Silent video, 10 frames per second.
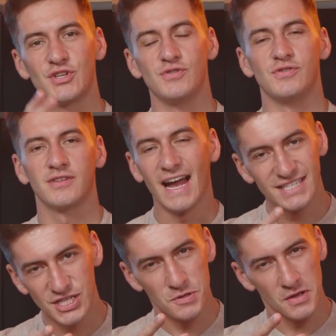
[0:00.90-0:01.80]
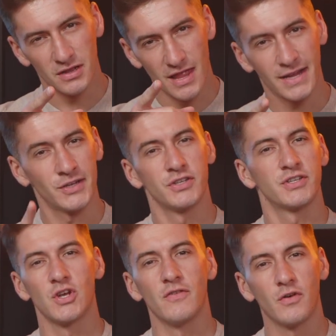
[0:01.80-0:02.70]
you. I see you there laying on your
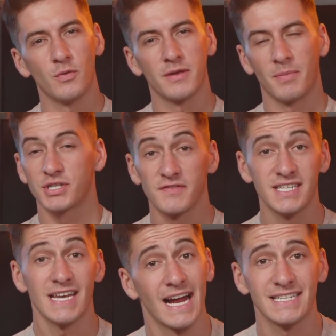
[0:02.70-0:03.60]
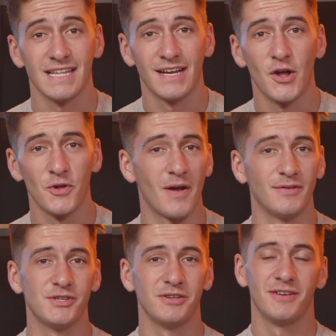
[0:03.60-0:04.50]
sofa with a bunch of snacks laying all around you.